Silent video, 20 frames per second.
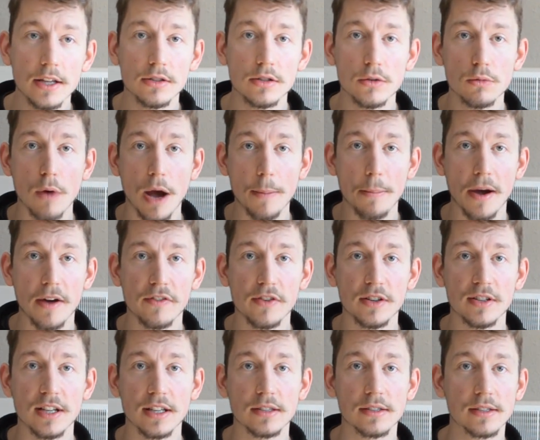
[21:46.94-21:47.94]
to wipe off
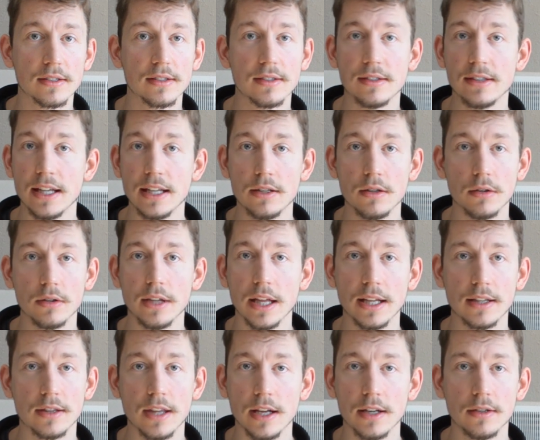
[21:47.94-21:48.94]
your discs, they
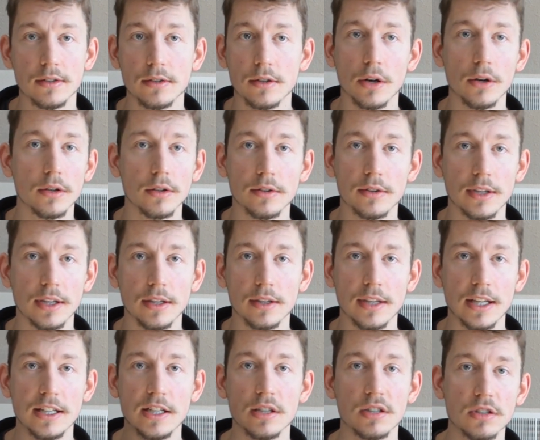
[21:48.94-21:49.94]

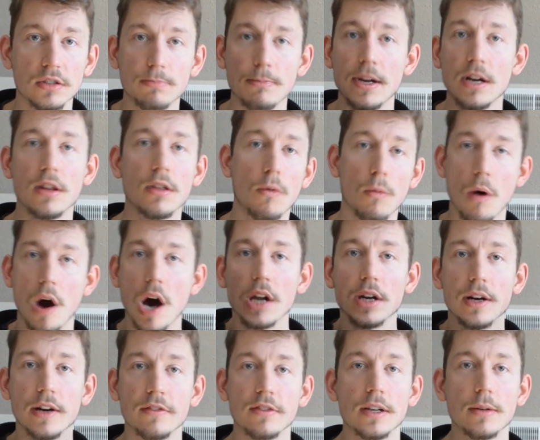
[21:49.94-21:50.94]
just smear the
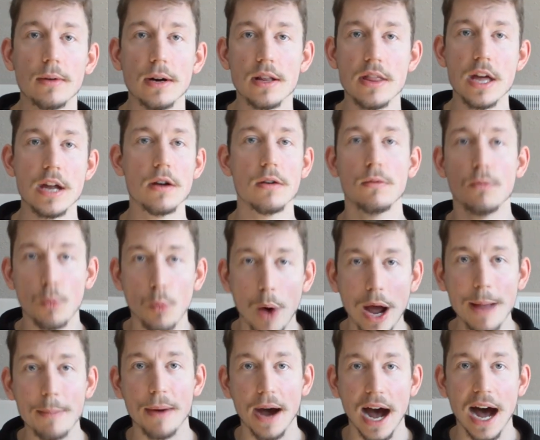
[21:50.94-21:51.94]
water everywhere. They don't
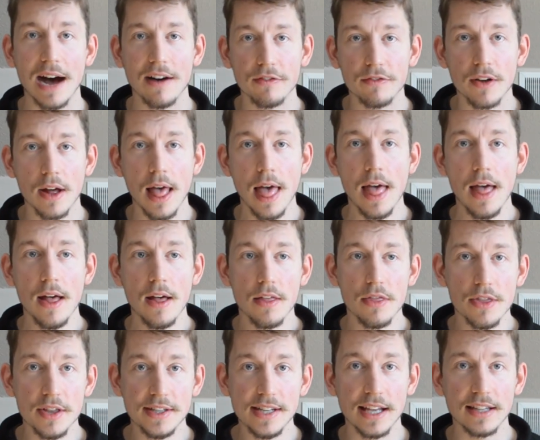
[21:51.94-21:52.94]
wipe off
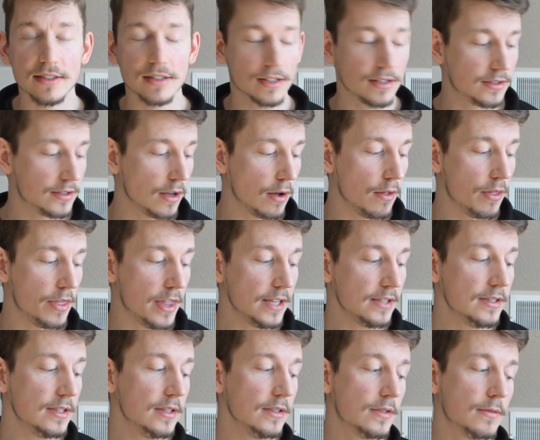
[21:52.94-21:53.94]
the disc. So
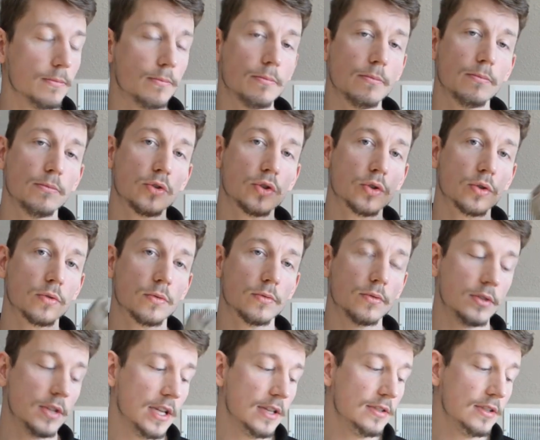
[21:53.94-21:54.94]
this
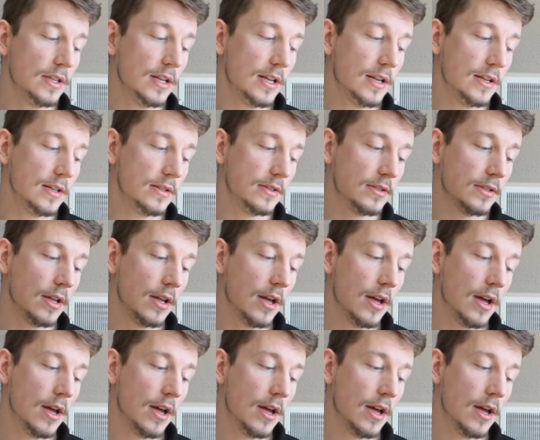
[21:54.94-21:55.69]
is